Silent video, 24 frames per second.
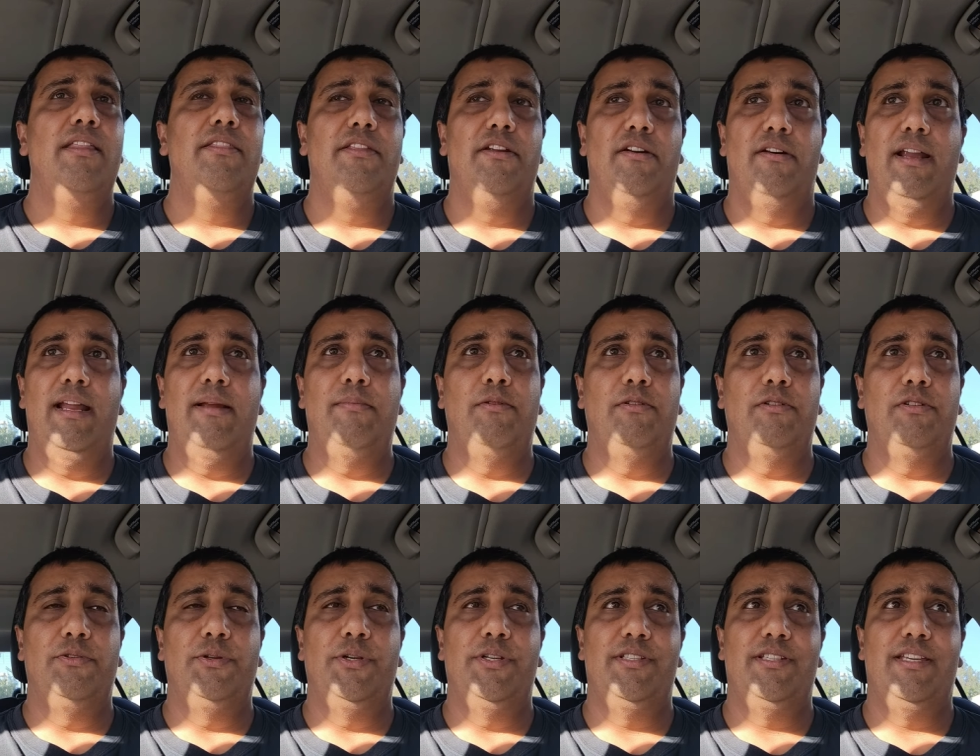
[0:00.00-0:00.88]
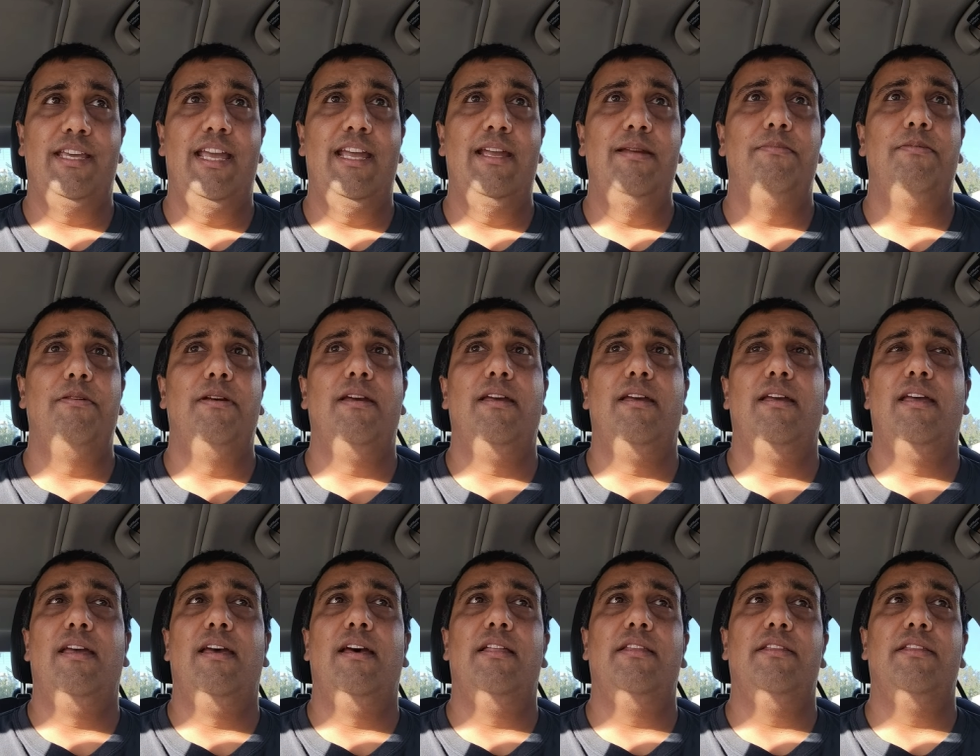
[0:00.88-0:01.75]
they're able to escape
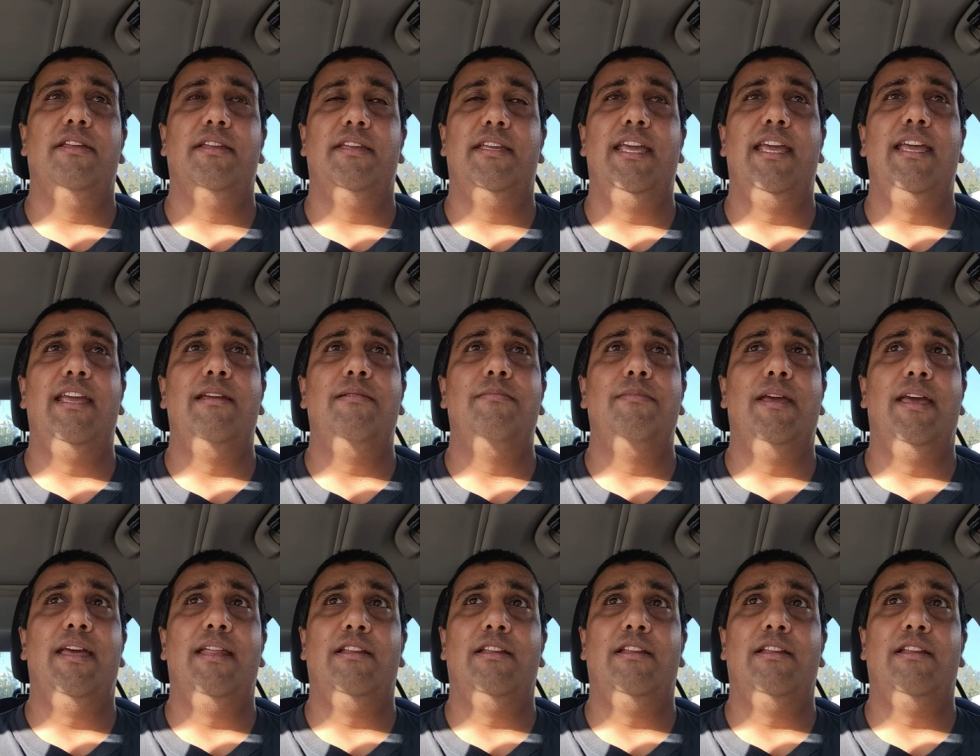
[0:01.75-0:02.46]
uh, the game